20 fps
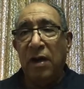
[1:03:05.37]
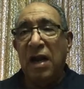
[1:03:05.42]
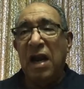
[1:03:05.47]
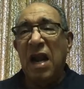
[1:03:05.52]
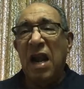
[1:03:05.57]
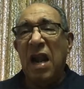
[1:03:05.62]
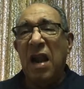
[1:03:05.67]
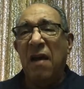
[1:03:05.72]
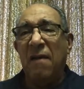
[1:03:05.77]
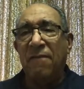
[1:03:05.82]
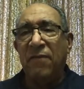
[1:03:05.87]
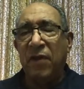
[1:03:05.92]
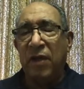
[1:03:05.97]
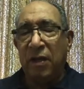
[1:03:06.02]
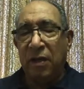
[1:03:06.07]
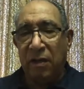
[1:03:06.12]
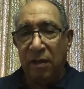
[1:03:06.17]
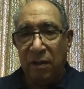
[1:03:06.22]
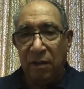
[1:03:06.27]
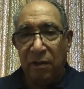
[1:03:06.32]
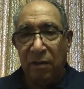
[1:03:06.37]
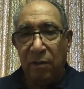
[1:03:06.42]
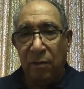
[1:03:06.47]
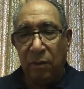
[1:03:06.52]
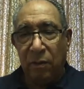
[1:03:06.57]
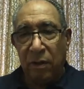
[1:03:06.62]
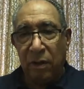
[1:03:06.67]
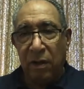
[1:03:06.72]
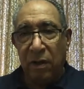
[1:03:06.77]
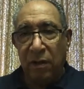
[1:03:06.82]
loving.
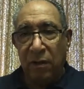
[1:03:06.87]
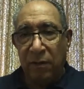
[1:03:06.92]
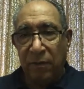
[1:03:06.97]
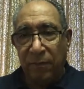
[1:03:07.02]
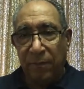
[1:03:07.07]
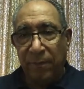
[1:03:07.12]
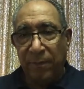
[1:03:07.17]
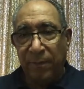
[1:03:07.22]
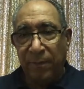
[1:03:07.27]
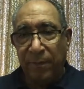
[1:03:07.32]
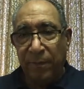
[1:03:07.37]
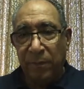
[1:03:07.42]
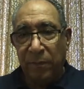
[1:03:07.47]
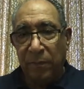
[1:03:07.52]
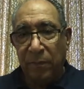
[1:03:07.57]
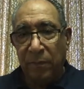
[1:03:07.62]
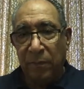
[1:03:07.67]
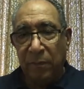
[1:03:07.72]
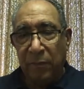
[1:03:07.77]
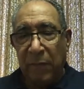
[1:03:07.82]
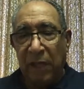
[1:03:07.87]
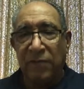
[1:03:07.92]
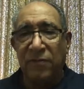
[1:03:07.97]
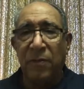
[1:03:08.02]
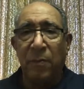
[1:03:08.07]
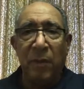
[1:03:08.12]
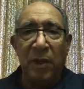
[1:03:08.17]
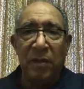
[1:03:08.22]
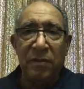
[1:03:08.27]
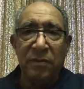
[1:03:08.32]
Okay? That's
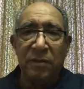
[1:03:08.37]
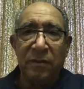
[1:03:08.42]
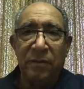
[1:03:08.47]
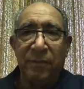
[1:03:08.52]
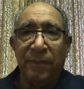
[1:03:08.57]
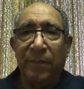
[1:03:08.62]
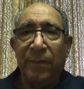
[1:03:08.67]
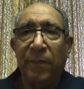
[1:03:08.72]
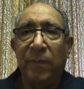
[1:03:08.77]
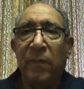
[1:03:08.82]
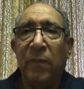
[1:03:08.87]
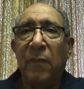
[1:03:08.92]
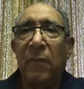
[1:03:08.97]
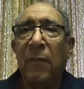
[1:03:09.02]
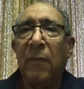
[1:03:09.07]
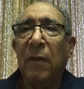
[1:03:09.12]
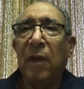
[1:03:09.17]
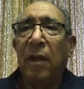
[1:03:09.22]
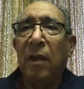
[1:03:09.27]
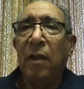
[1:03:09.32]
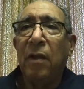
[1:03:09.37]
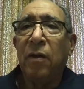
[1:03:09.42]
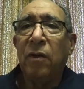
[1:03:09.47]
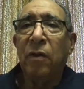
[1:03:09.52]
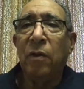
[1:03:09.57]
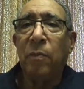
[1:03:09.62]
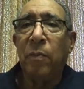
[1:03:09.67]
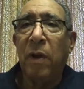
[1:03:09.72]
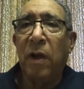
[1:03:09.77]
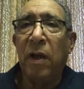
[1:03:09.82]
amazing.
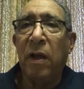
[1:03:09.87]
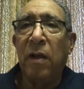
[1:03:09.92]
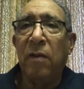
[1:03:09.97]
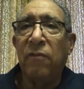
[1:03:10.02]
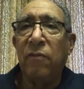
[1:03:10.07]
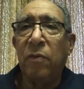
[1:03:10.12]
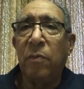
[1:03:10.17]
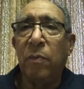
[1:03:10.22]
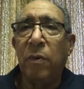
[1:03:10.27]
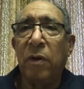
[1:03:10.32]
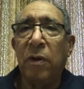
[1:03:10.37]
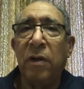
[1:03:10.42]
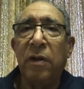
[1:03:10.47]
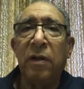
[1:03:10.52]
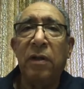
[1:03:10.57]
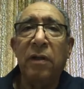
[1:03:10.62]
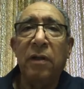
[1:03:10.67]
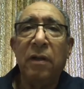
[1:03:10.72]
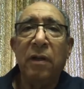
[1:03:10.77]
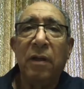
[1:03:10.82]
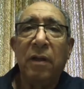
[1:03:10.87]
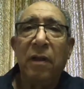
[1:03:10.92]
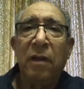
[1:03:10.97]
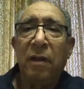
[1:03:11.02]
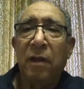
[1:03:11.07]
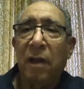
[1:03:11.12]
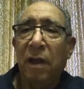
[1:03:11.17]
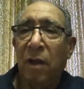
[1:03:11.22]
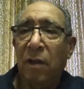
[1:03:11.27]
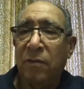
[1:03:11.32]
Goodbye, everybody.
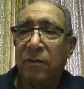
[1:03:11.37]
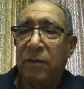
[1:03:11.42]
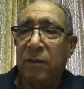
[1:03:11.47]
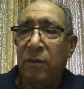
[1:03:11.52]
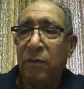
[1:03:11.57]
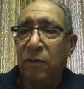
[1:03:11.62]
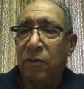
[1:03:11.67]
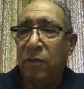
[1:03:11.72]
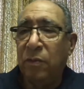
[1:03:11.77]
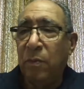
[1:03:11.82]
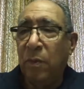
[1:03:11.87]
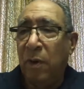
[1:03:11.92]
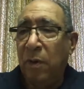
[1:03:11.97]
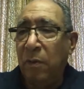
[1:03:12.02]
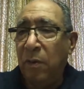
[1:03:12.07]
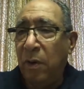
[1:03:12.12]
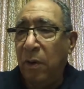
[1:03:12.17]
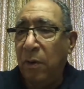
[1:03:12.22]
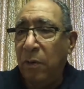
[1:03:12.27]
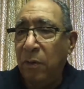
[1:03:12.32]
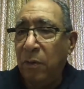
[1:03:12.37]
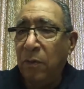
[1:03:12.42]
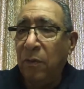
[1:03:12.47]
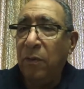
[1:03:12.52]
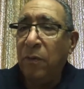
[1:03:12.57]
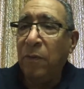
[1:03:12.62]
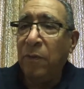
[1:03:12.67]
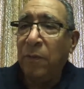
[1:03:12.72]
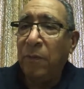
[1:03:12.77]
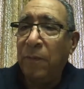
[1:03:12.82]
I'll see you tomorrow.
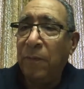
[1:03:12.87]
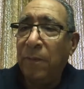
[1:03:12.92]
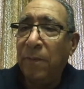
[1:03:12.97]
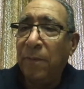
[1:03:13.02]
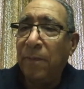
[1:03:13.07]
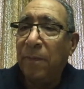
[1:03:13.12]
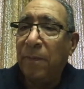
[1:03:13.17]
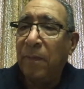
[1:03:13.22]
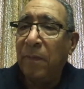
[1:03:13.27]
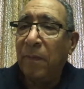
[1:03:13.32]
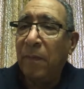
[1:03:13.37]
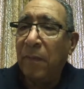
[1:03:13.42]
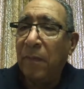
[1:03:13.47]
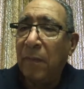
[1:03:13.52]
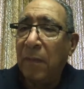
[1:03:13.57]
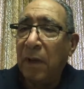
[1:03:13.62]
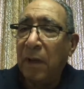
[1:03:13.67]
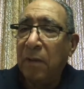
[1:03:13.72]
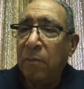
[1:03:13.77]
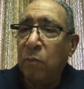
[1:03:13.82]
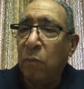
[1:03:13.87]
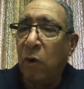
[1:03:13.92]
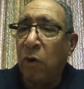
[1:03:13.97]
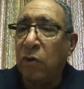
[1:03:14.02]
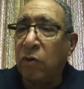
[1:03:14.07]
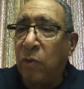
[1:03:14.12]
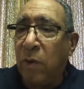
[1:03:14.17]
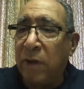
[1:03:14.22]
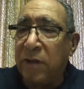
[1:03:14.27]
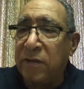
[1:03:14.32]
More
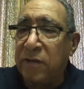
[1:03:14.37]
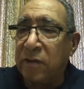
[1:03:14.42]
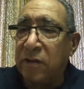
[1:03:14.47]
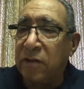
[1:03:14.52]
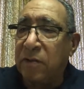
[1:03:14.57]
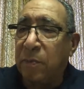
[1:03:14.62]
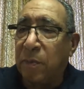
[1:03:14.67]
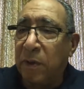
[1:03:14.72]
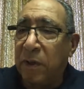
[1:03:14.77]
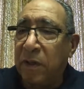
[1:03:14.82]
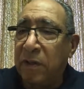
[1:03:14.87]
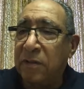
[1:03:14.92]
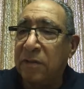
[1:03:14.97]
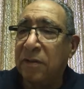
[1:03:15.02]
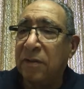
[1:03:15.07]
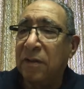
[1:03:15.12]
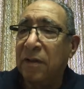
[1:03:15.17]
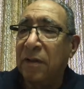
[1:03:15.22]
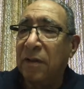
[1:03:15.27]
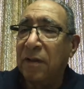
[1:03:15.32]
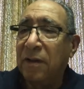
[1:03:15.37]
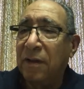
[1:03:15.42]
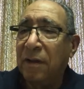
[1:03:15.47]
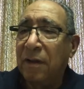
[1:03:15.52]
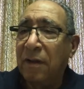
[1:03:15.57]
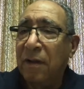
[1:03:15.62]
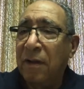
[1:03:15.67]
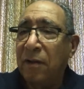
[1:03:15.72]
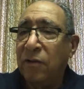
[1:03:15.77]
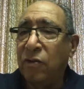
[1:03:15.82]
questions, please.
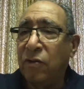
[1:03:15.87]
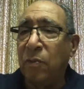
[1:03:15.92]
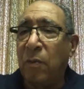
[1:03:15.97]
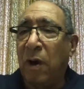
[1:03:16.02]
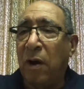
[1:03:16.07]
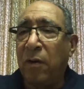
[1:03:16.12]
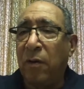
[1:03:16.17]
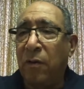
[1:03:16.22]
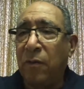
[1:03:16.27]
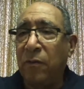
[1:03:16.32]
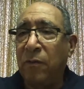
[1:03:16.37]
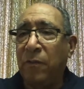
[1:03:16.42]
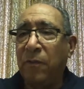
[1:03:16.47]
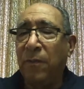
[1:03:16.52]
Tomorrow.